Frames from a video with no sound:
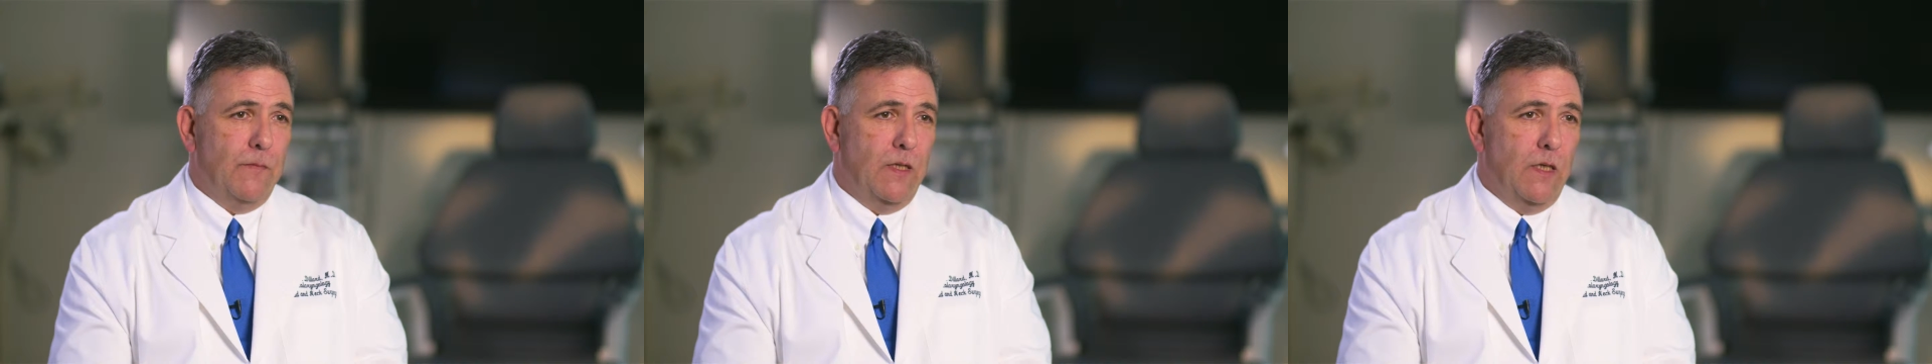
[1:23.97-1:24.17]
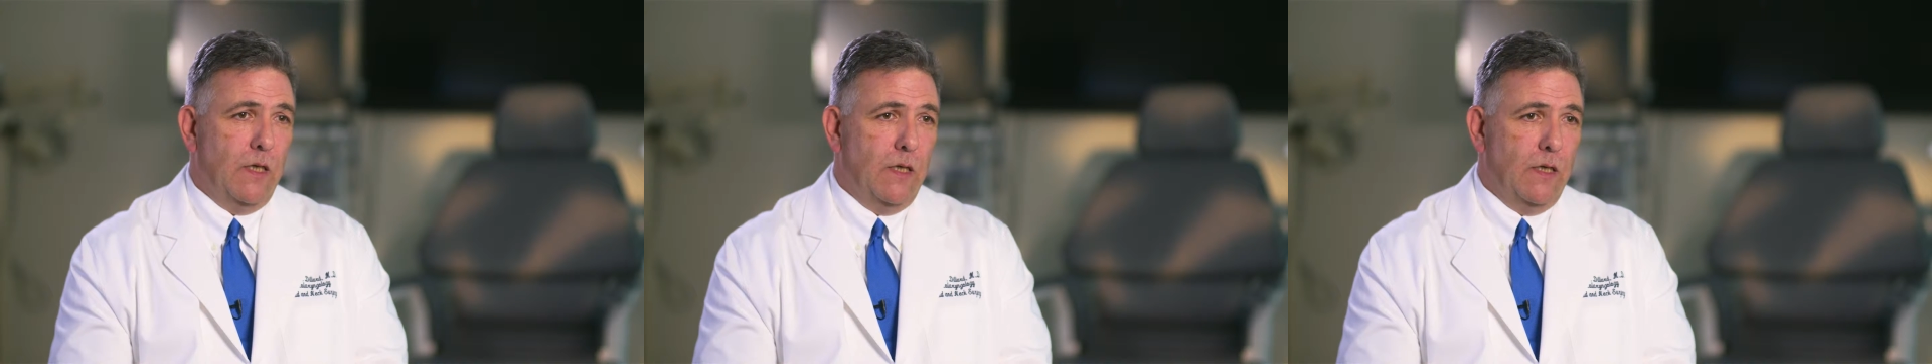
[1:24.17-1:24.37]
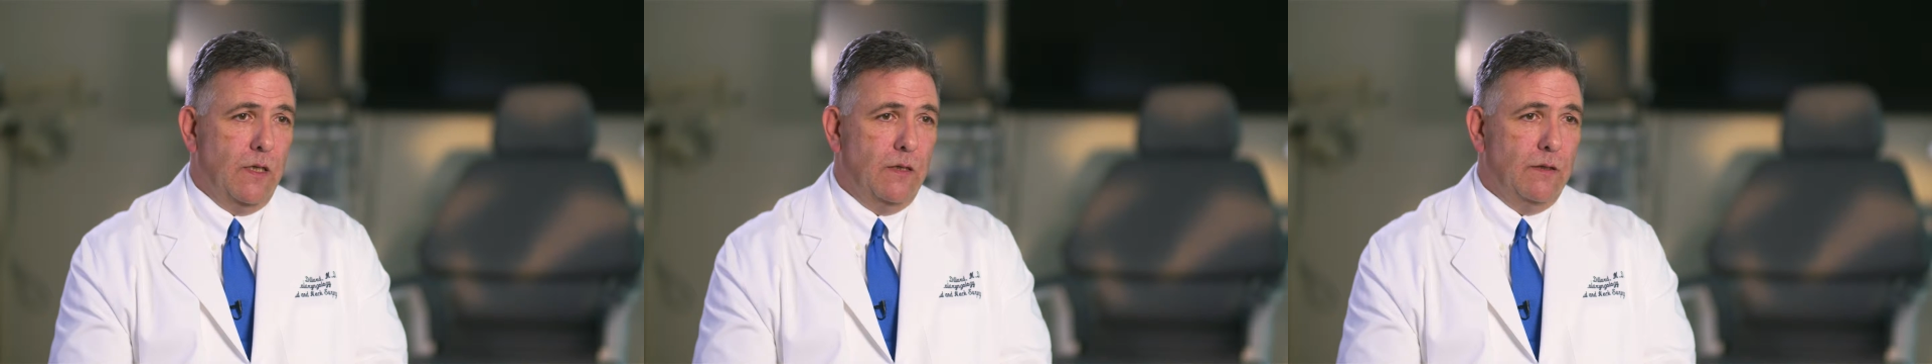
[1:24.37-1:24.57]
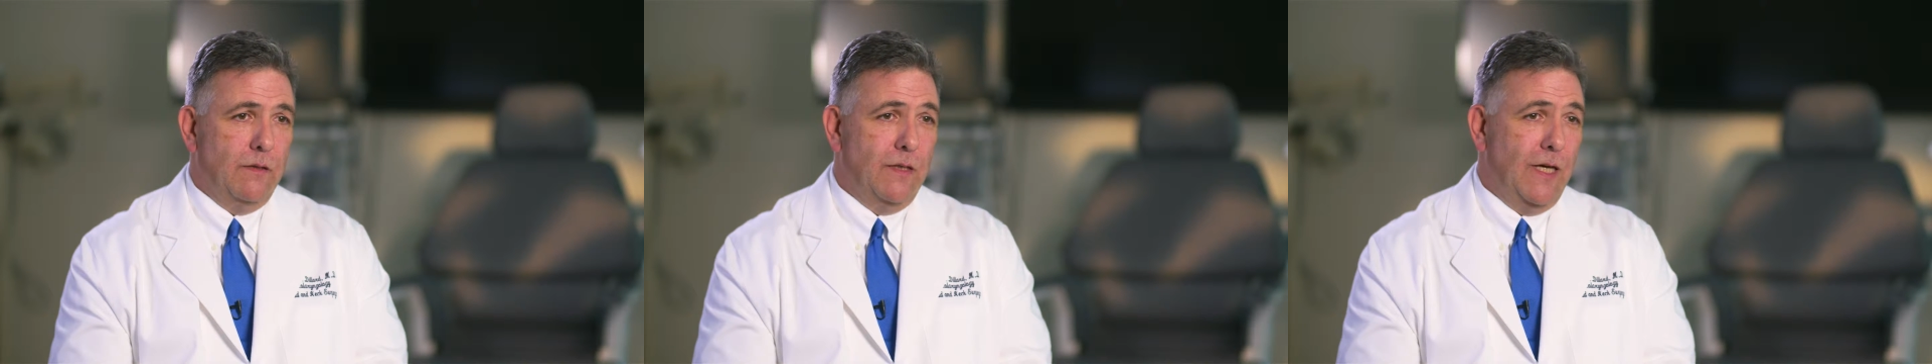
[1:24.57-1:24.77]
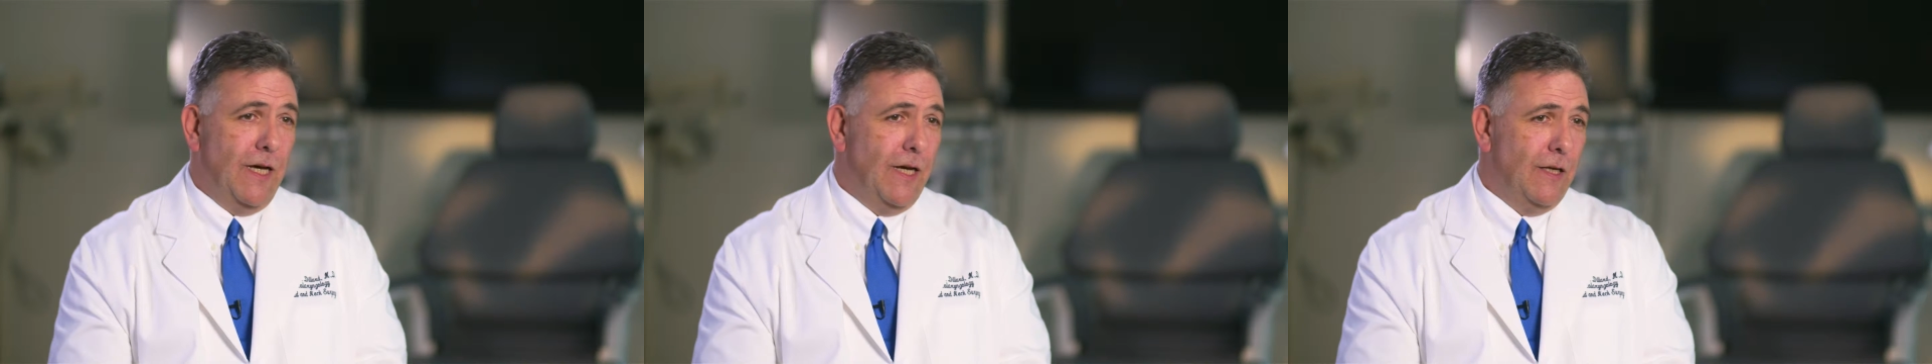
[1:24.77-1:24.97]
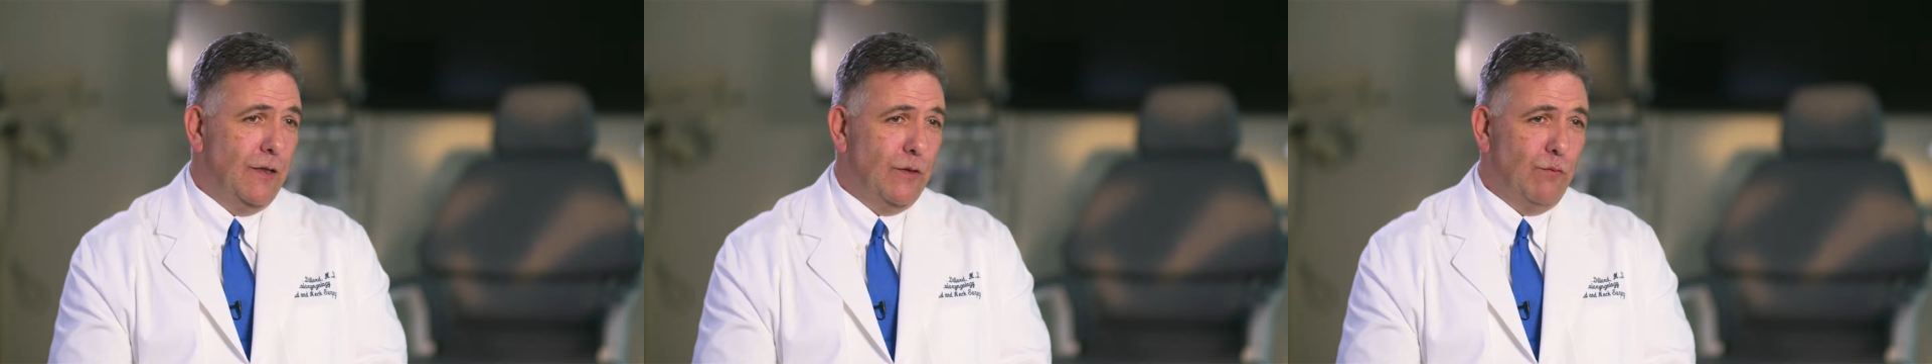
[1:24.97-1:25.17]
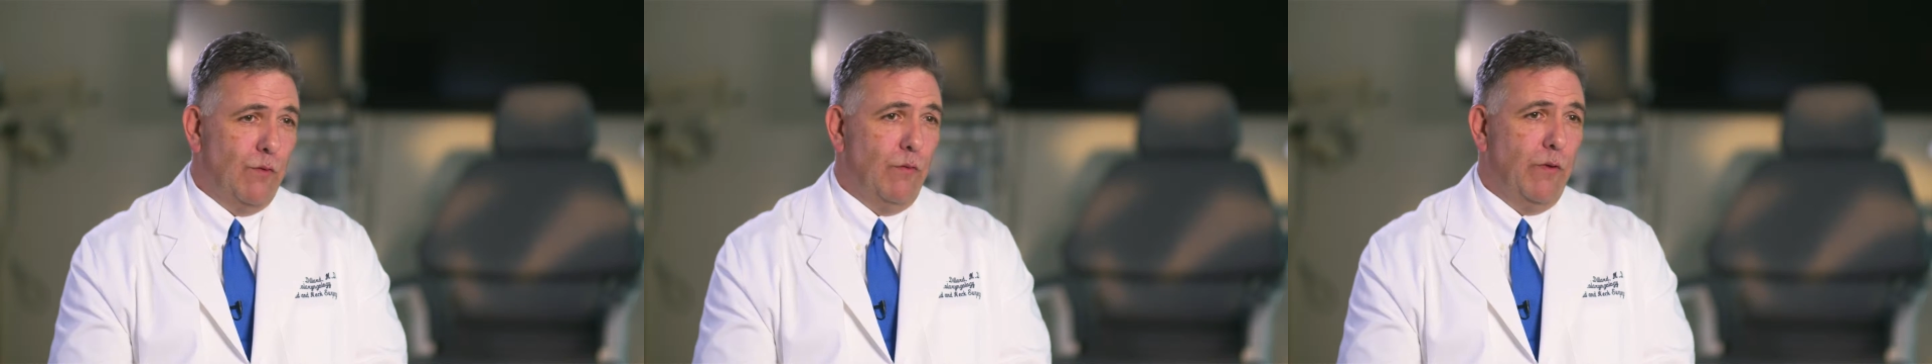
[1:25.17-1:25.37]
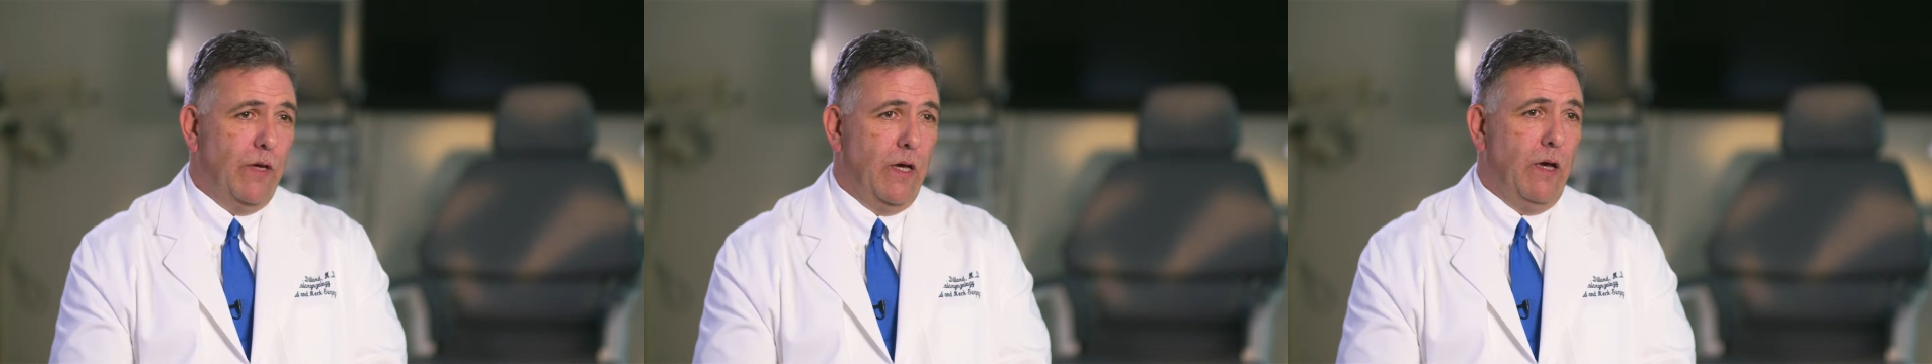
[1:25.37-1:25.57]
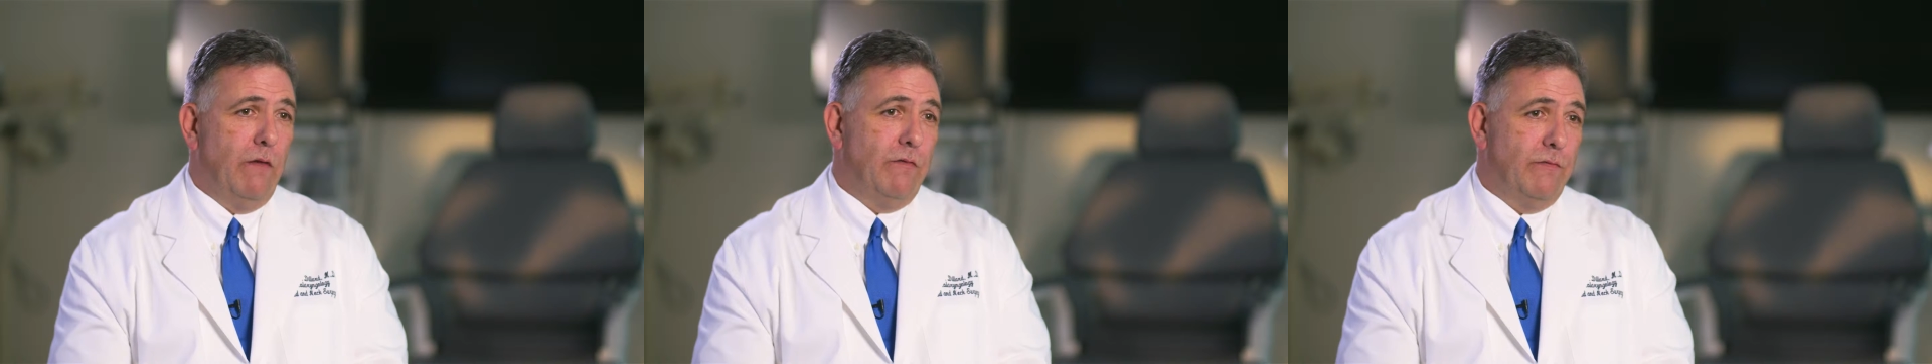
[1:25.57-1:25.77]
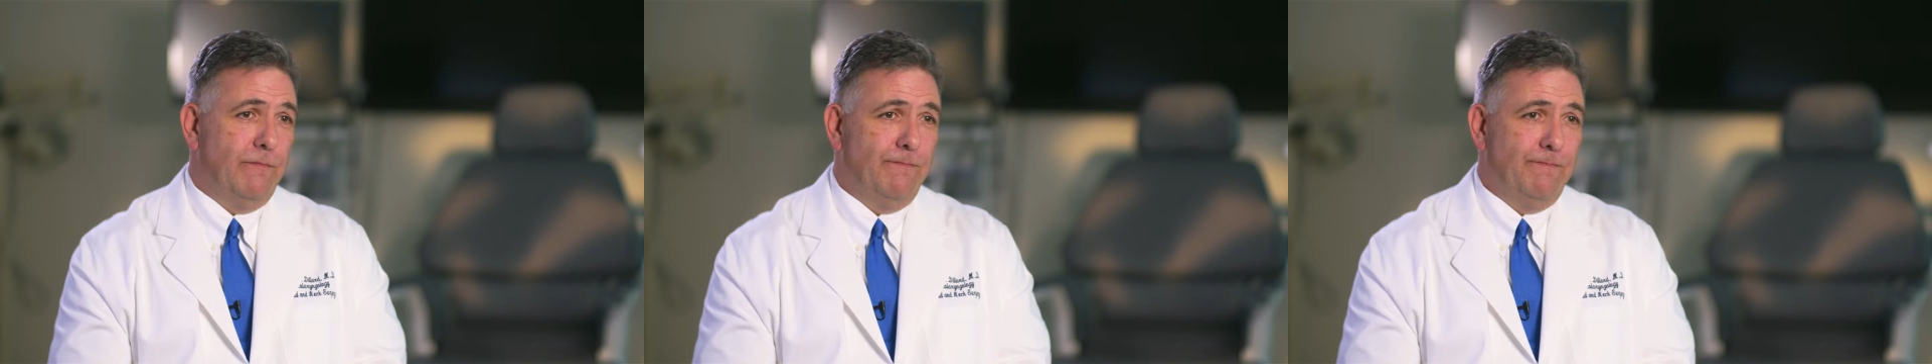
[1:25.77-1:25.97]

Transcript: And that is what we have.